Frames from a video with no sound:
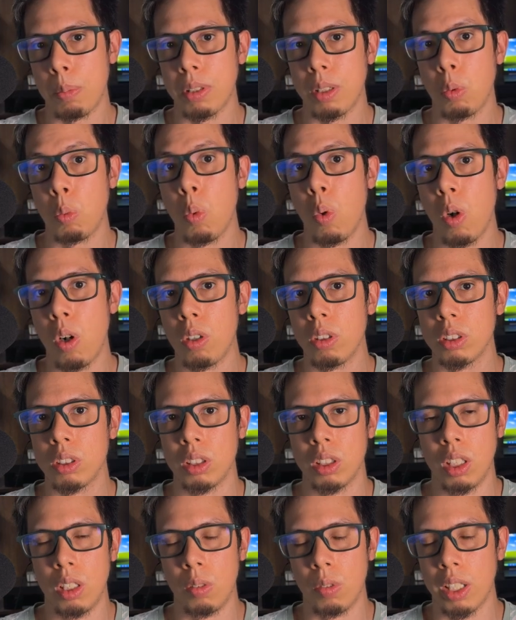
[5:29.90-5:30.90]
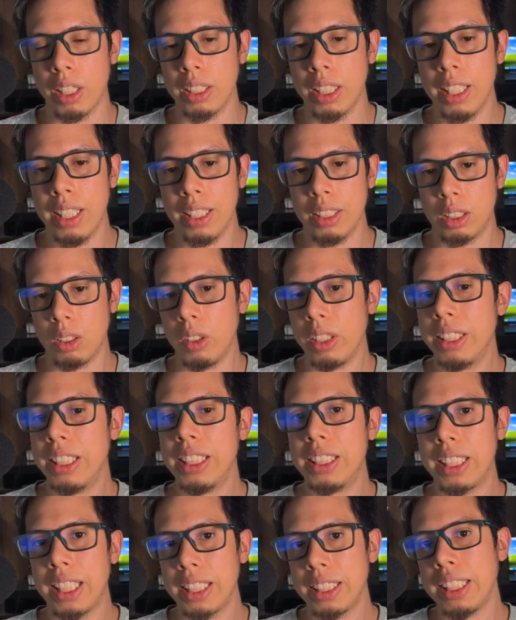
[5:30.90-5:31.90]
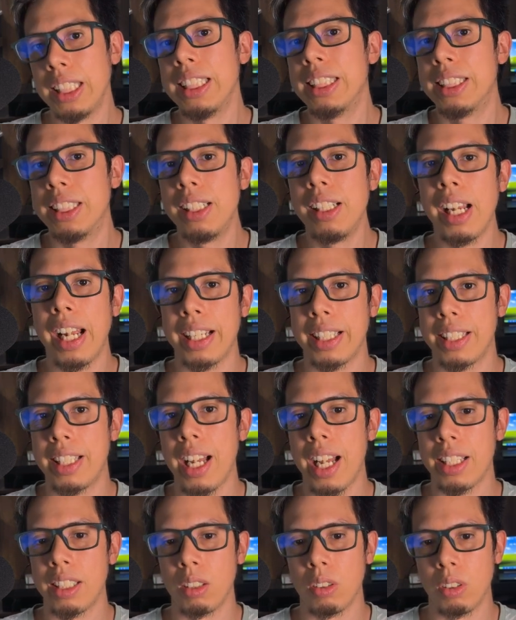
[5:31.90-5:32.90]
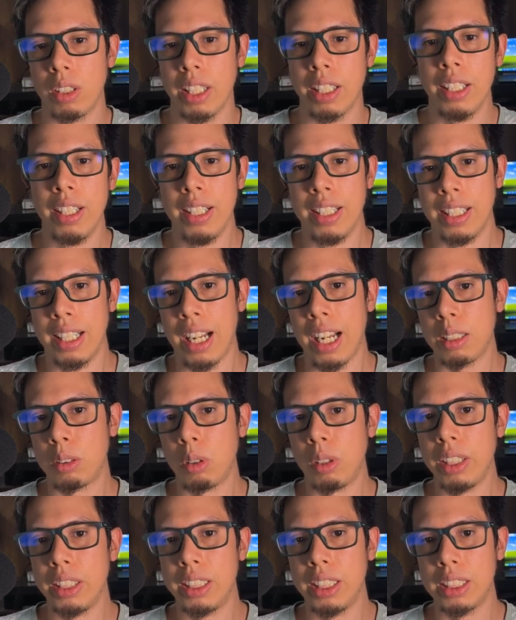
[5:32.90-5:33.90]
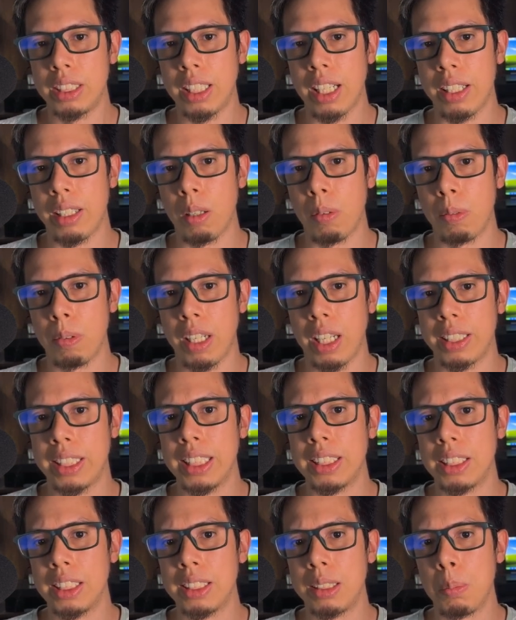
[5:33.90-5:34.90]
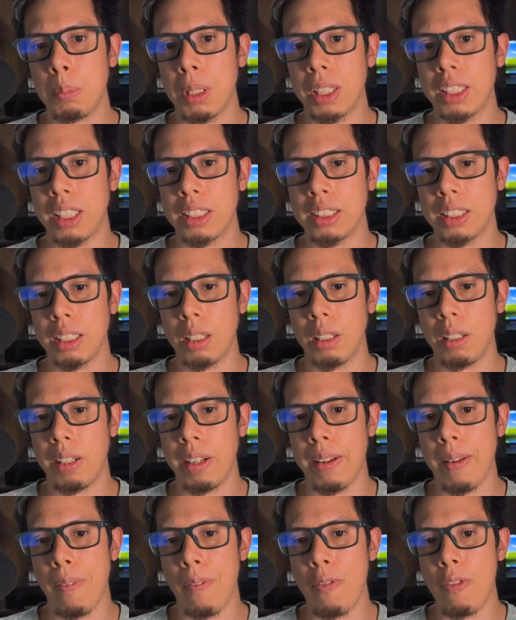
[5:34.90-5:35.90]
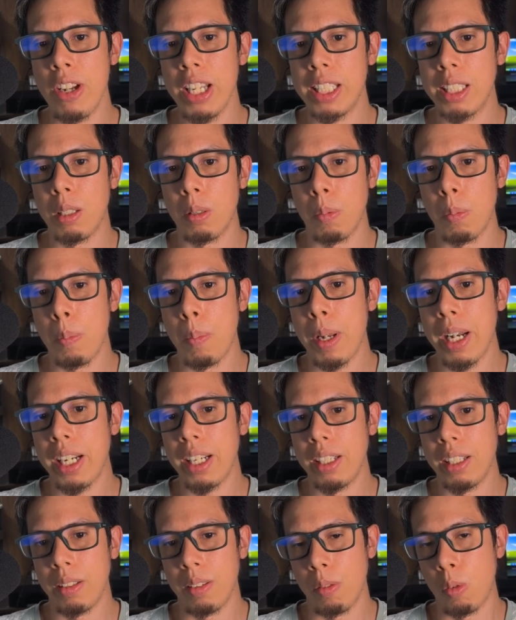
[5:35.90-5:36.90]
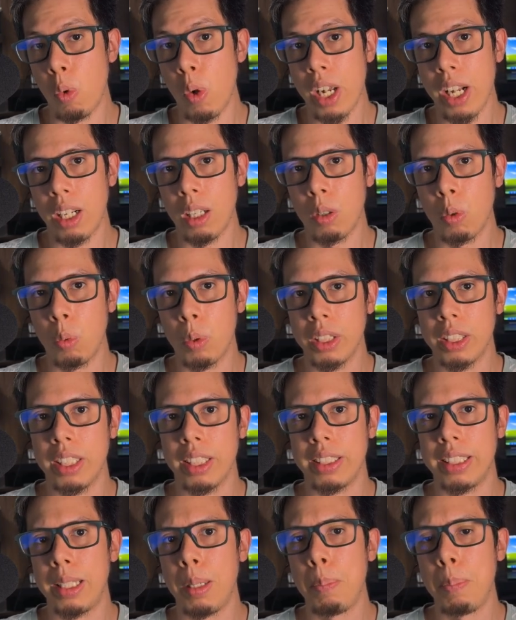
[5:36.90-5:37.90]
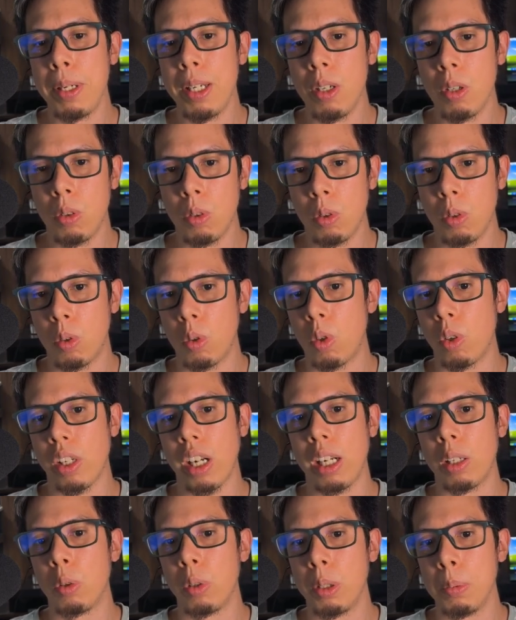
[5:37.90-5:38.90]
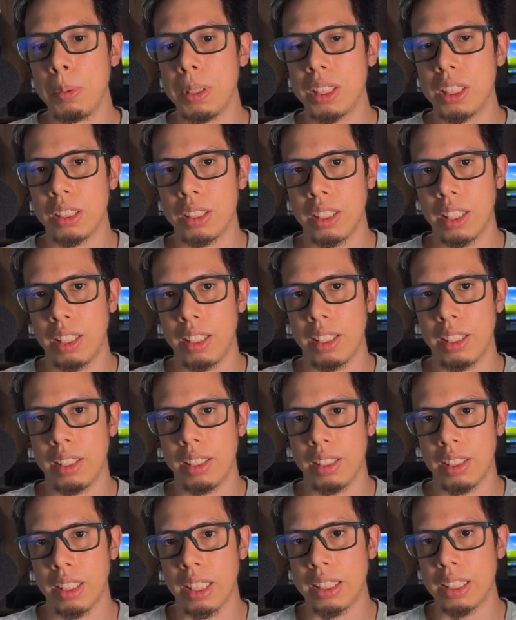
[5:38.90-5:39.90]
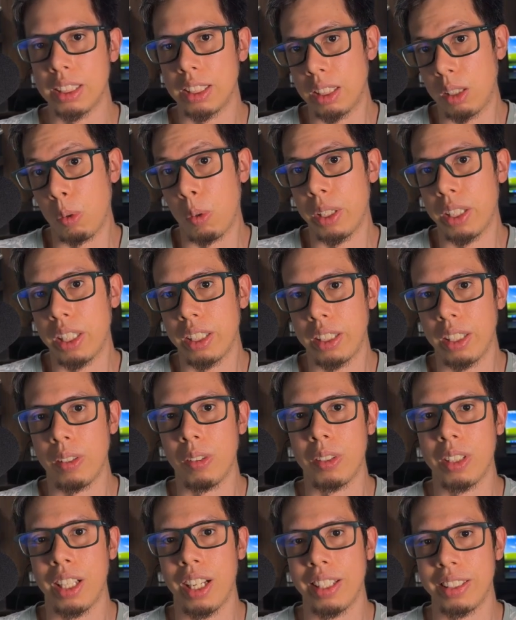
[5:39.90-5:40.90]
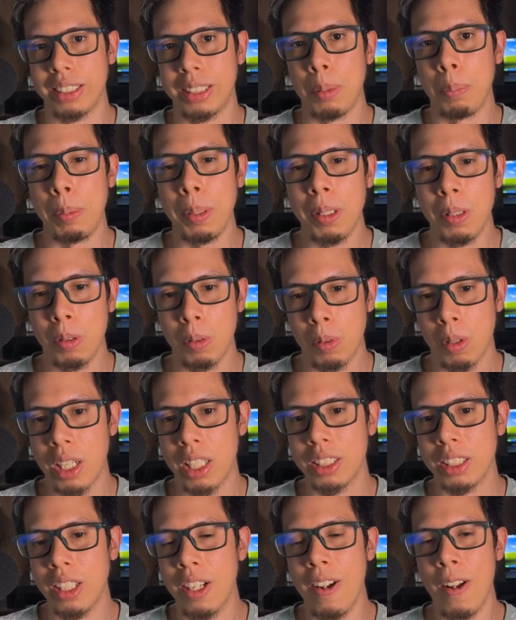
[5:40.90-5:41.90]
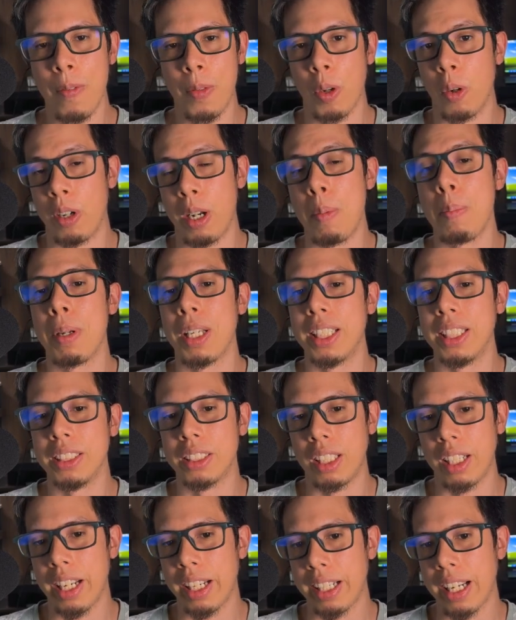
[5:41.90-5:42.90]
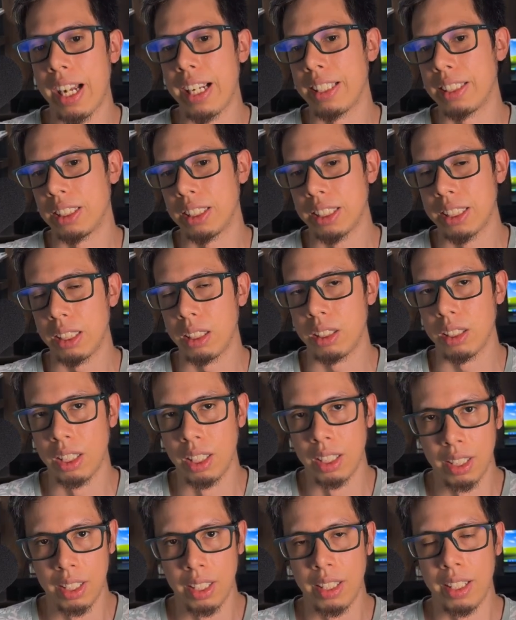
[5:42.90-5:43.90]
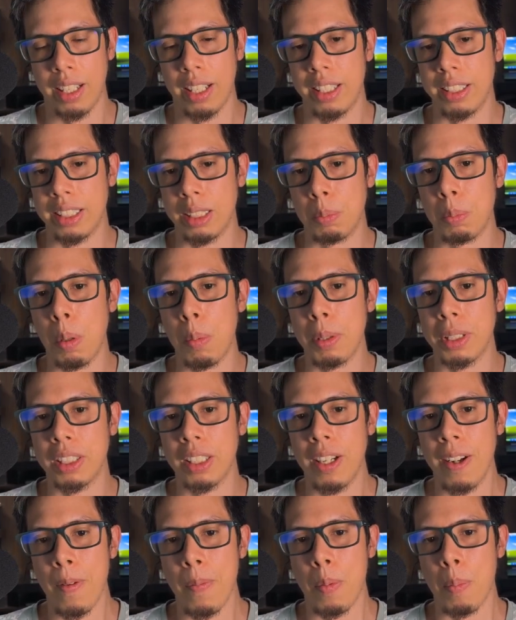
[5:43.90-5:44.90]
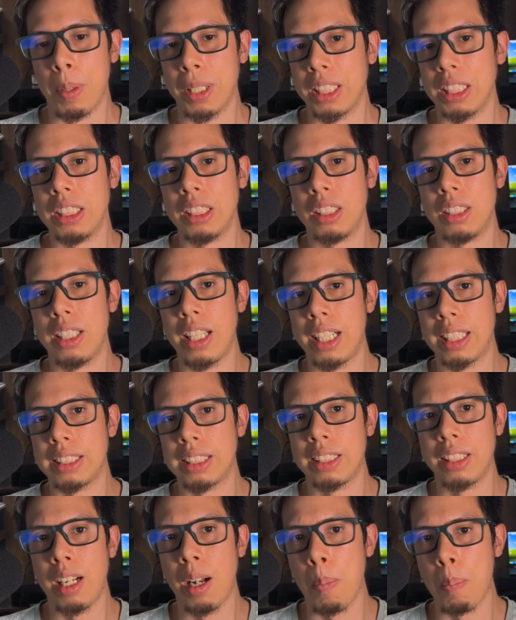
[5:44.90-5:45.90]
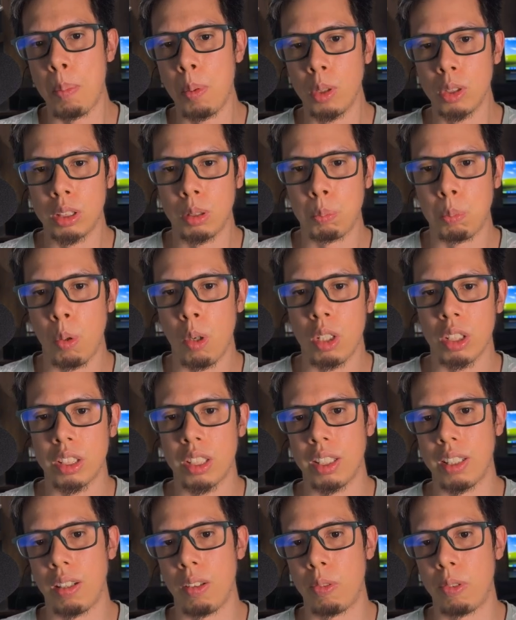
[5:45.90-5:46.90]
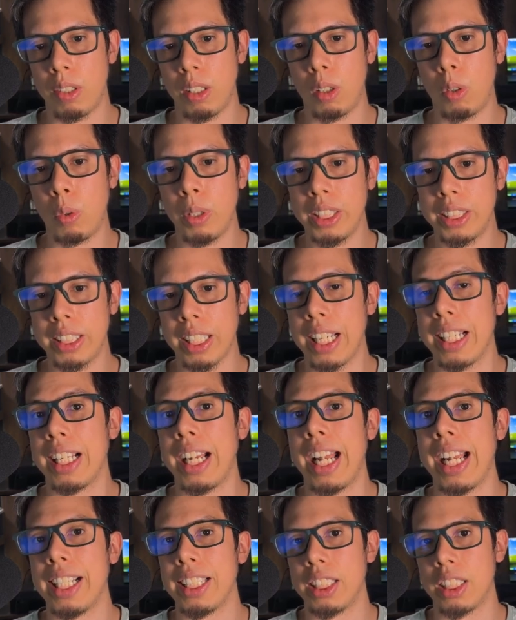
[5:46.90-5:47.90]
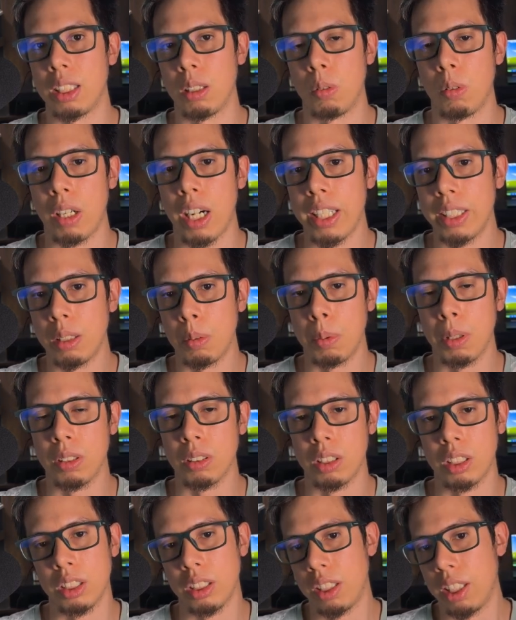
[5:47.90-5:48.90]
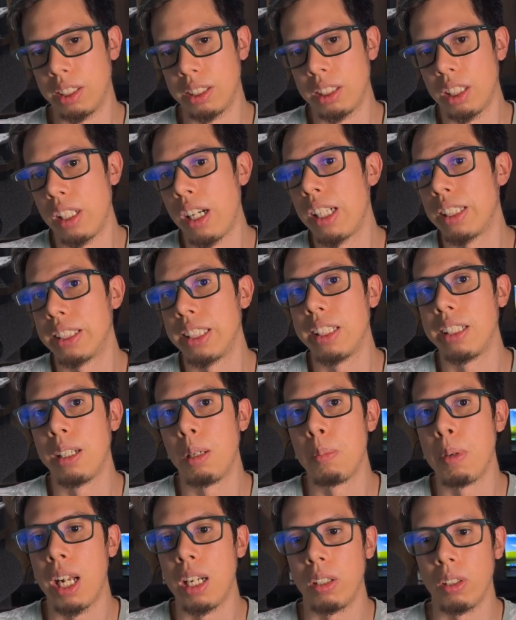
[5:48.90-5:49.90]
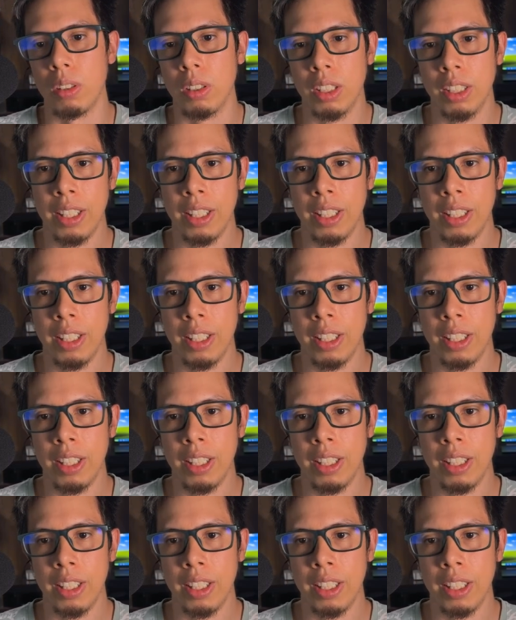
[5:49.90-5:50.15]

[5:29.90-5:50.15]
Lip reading: words, right? So in this case, it's like that. Okay, actually, this kind of adjacency matrix fit very well with GPU or algorithms that is created on the CPU, right? Or embeddings, like I said in this moment, but there is a poor support of reach and edge, right? Because there is a single value.